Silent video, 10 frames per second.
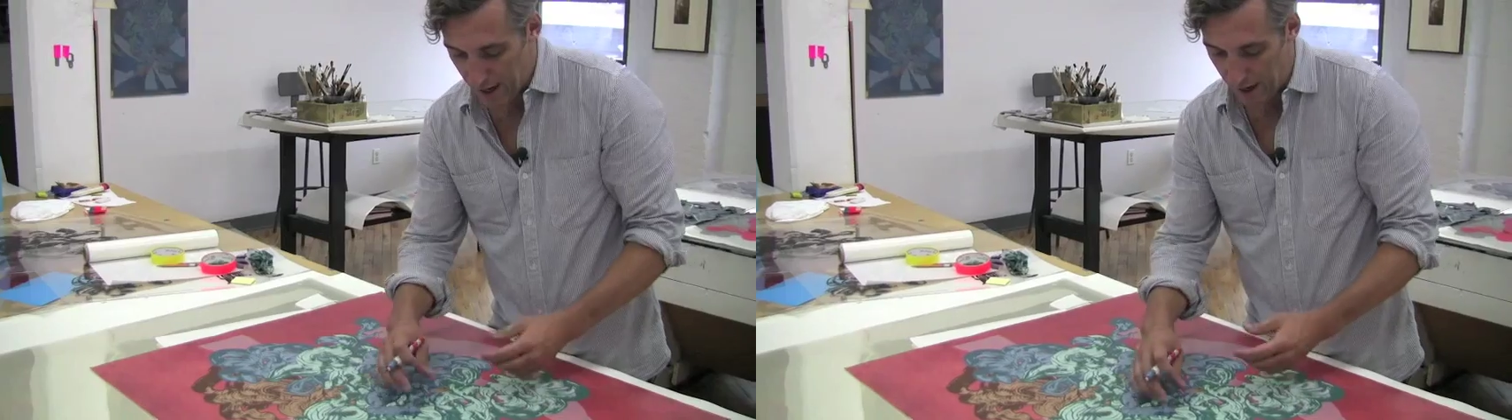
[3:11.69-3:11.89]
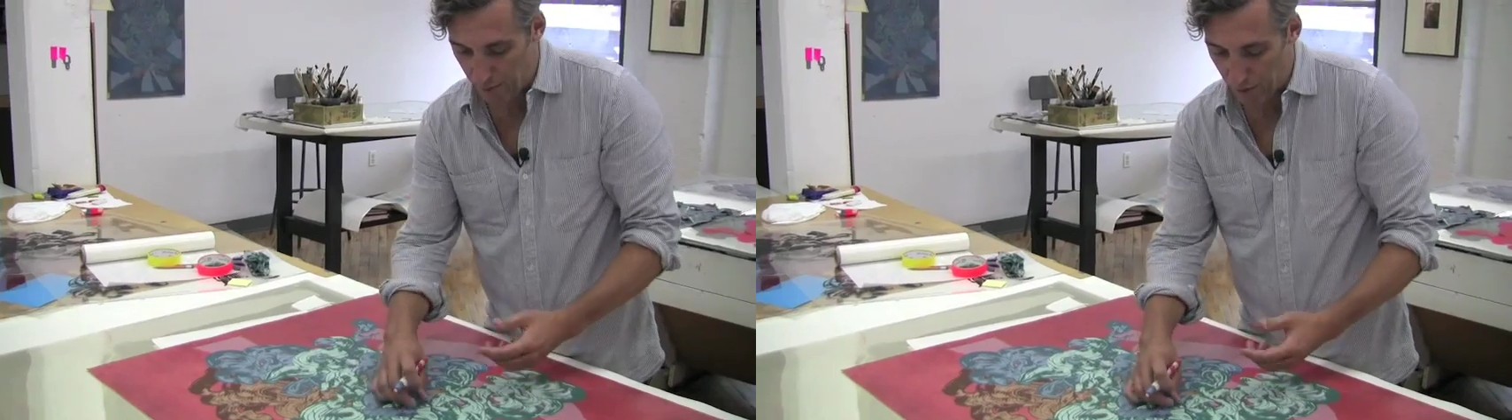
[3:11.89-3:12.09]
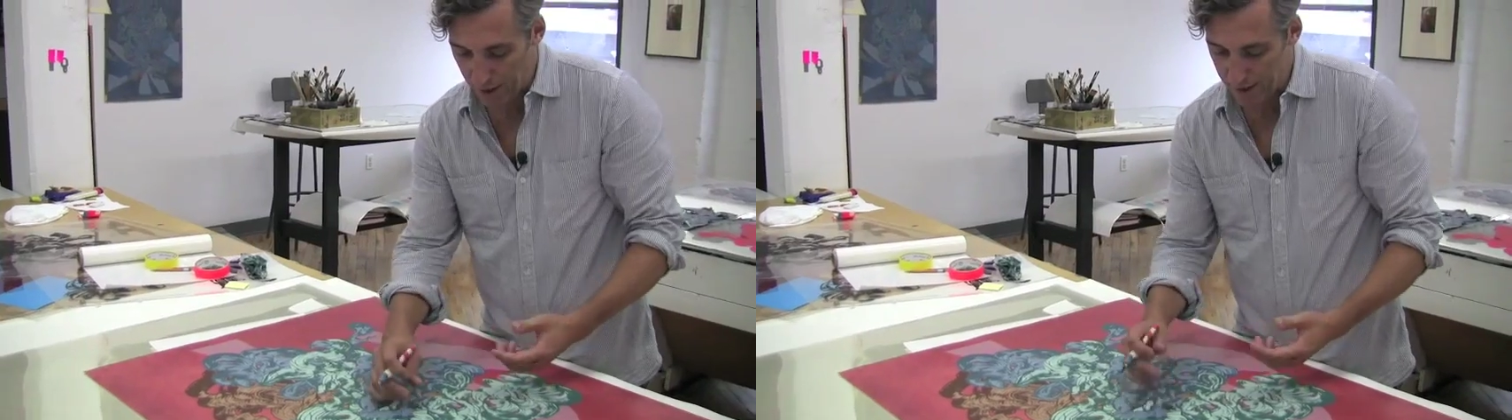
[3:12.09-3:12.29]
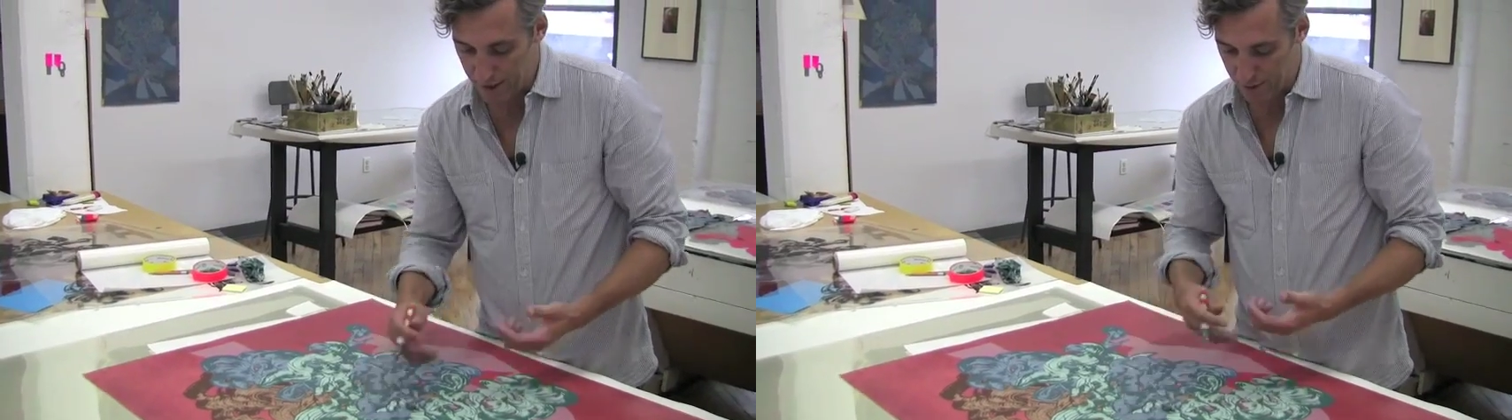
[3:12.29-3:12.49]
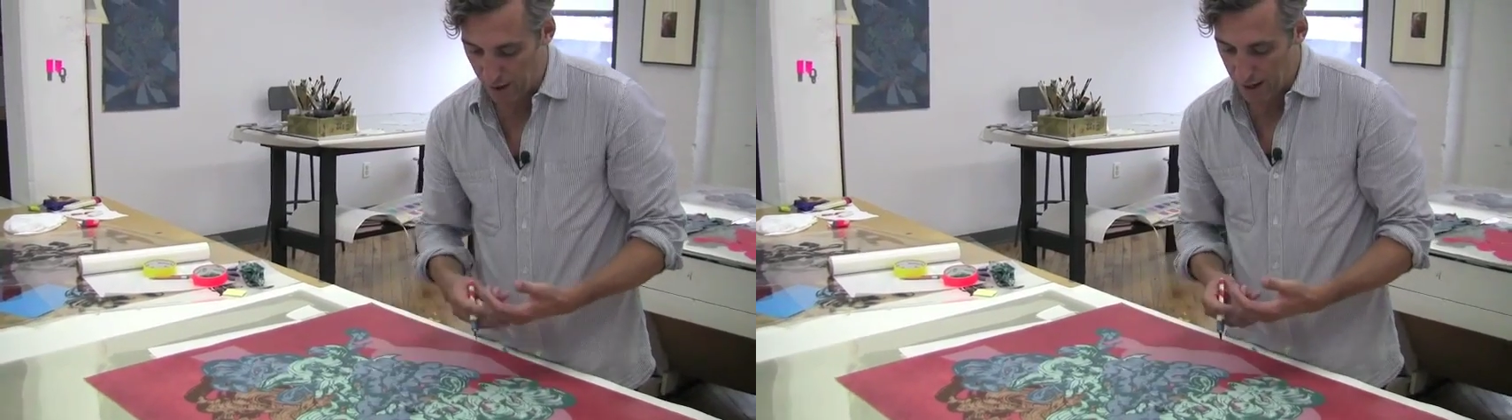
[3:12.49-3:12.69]
I wanted to
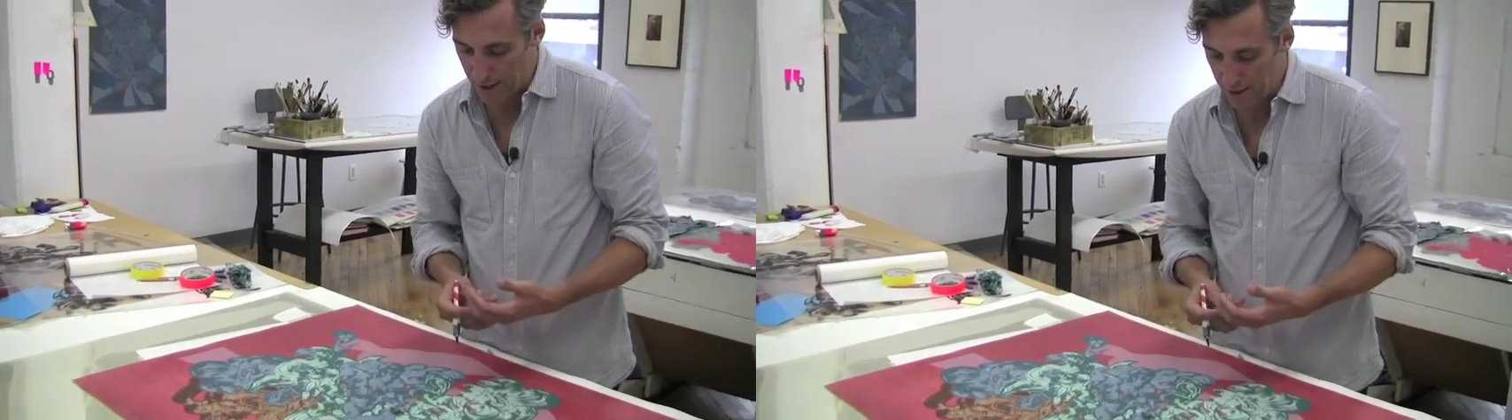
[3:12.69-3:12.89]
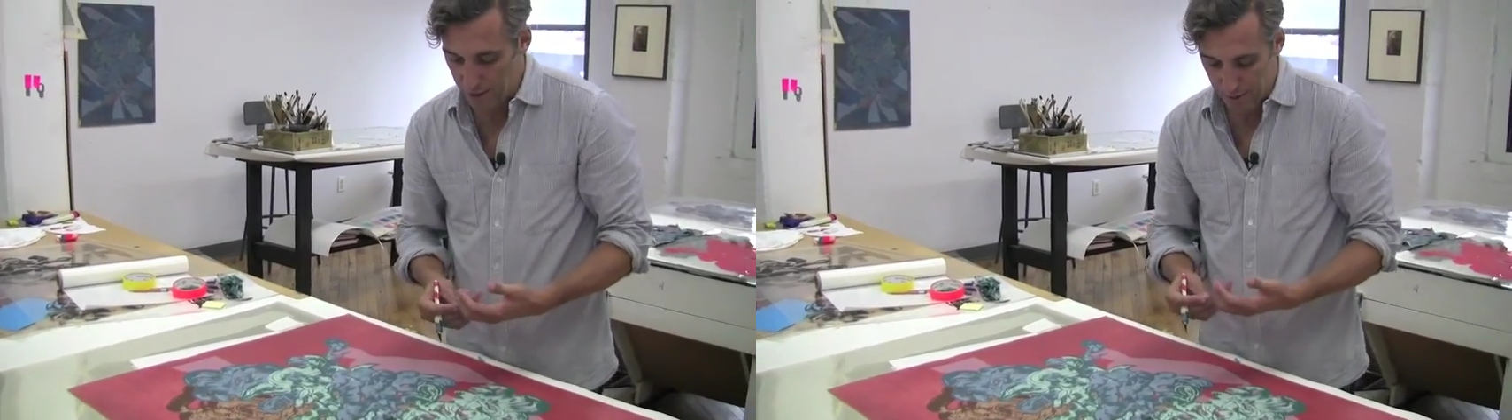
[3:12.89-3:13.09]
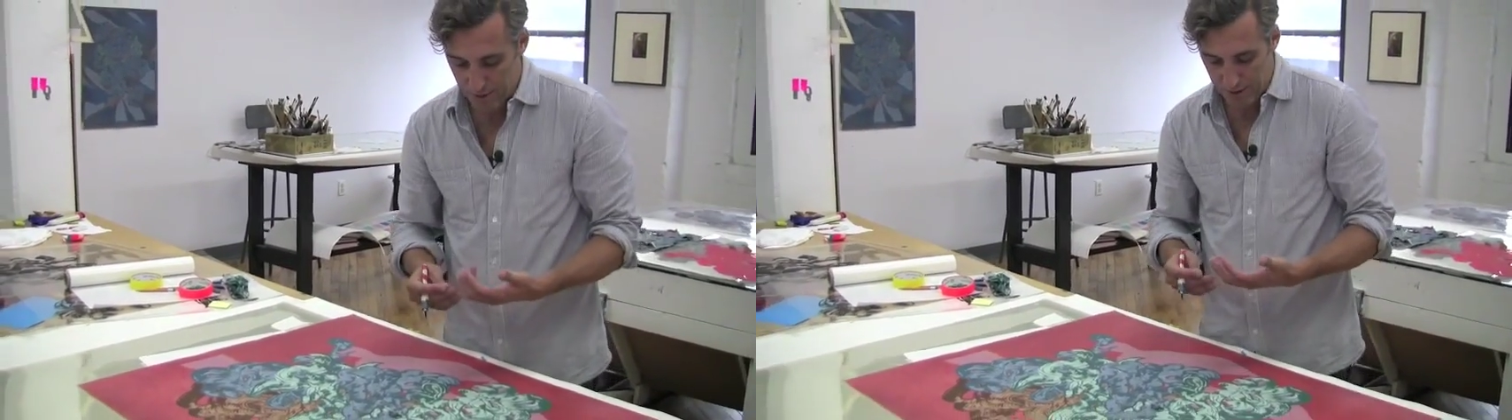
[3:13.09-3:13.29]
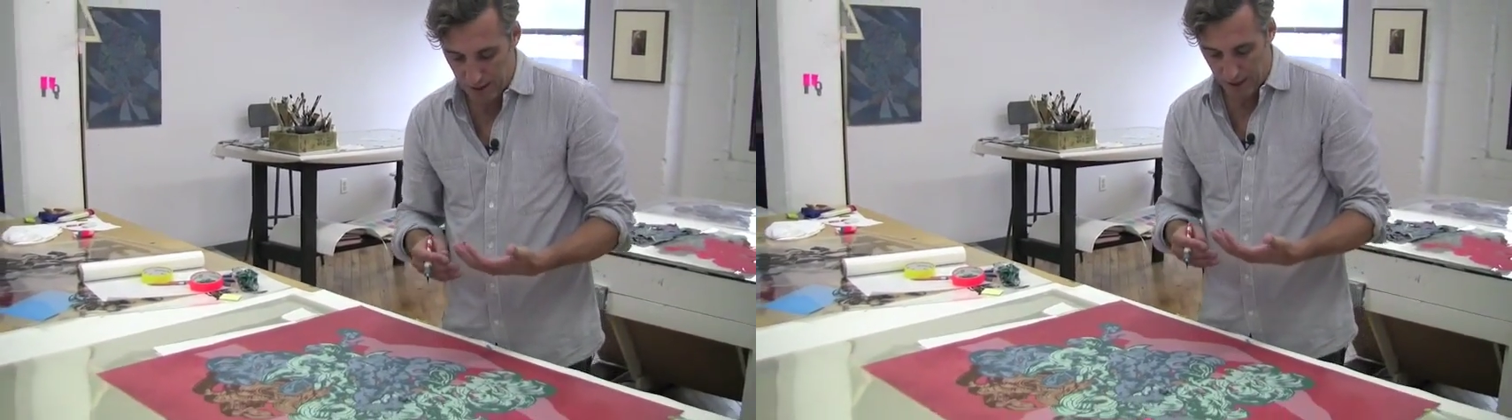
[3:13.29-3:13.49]
try to use